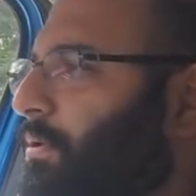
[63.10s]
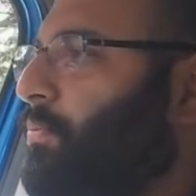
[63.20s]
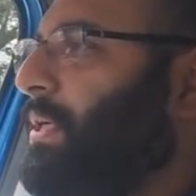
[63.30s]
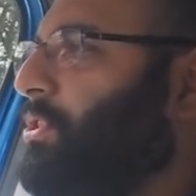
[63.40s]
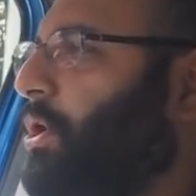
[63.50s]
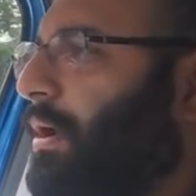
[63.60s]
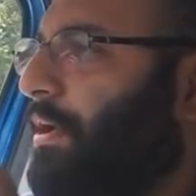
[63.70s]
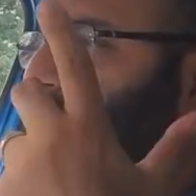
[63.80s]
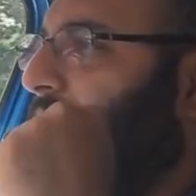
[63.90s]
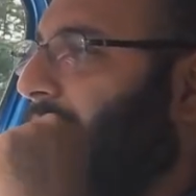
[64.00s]
it with your
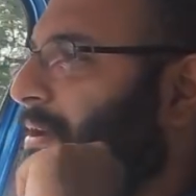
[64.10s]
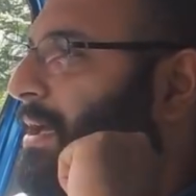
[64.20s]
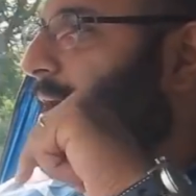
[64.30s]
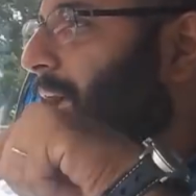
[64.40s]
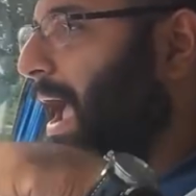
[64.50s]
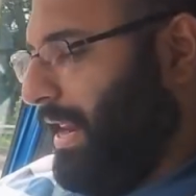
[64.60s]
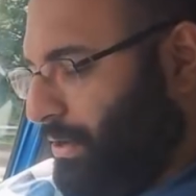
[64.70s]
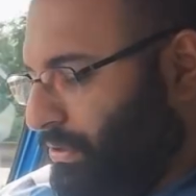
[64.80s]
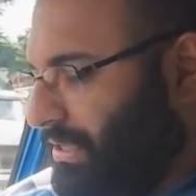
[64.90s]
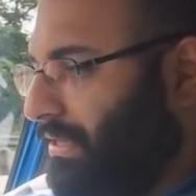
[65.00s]
left hand and
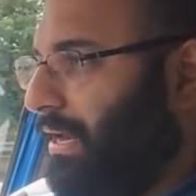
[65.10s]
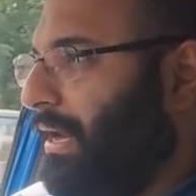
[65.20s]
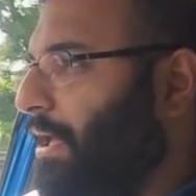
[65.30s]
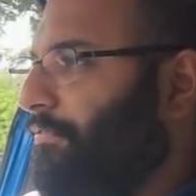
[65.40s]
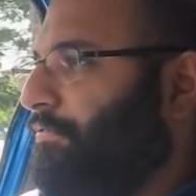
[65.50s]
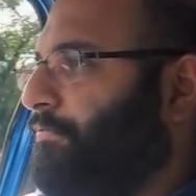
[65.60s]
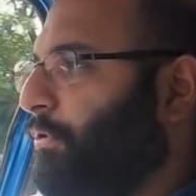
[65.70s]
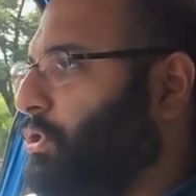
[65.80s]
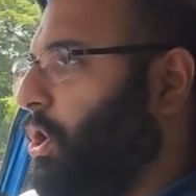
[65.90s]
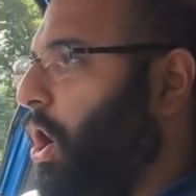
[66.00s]
using that left
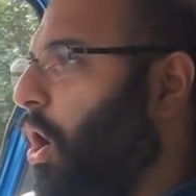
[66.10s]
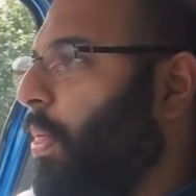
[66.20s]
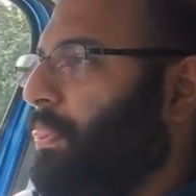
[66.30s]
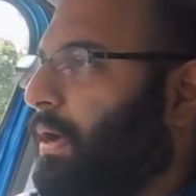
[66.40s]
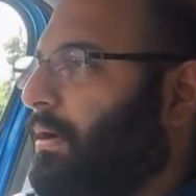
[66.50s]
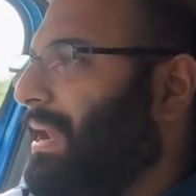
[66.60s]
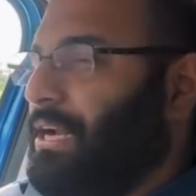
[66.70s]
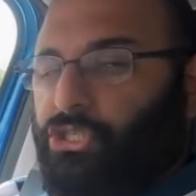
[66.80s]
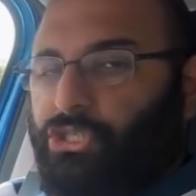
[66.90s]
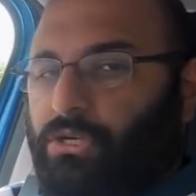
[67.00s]
foot on the
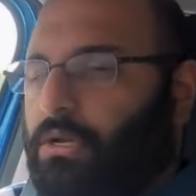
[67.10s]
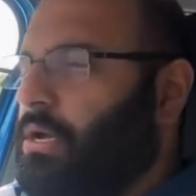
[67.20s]
clutch.